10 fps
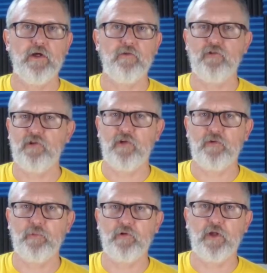suggest a
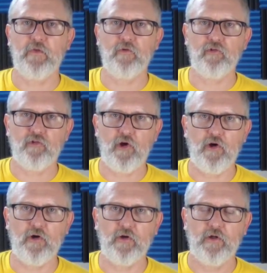particular
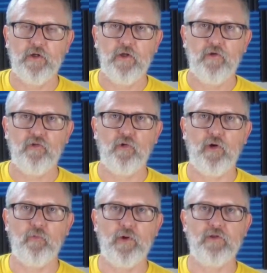song, so I
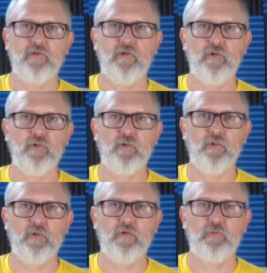went
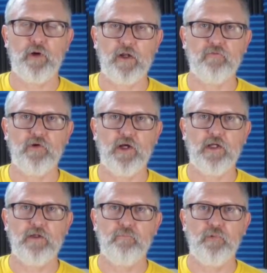to
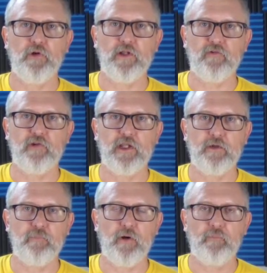Spotify, put in Skinny
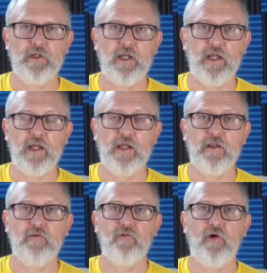Puppy,
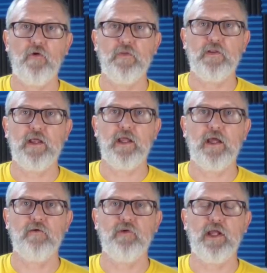and saw that they
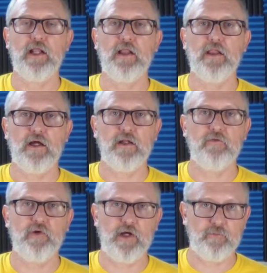have a lot
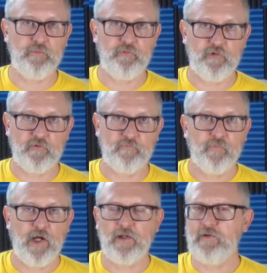of albums.
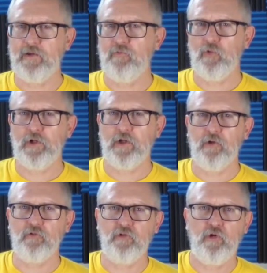I didn't want to
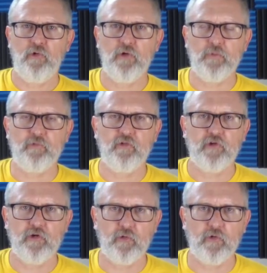go too
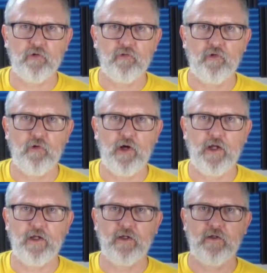obscure, so
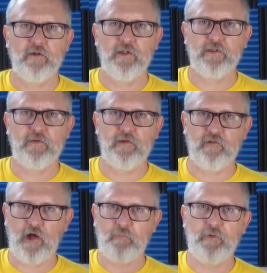I clicked at the
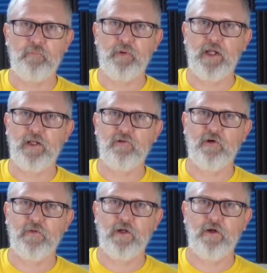top of the page
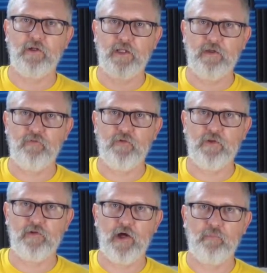on there and to give you the
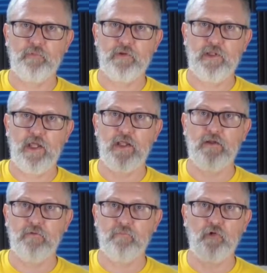top
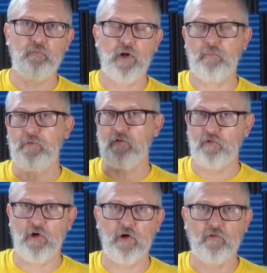10 most popular
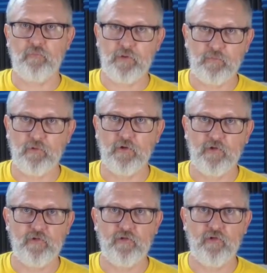songs that people
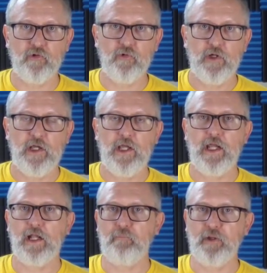listen to,
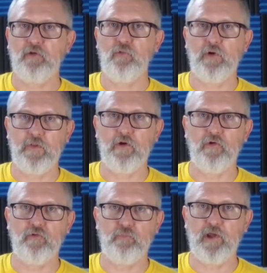and I picked one of
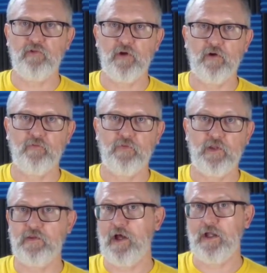those based off the
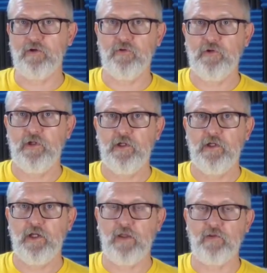title,
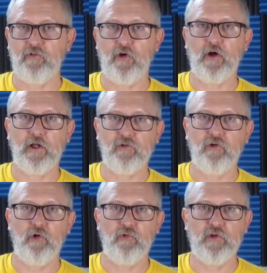and the song I
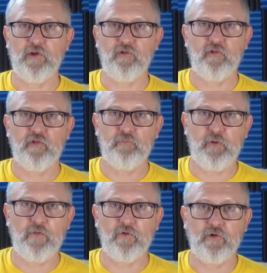chose is
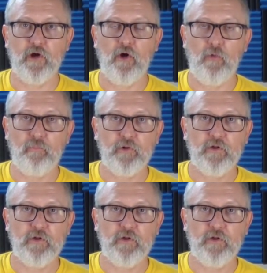Smothered Hope.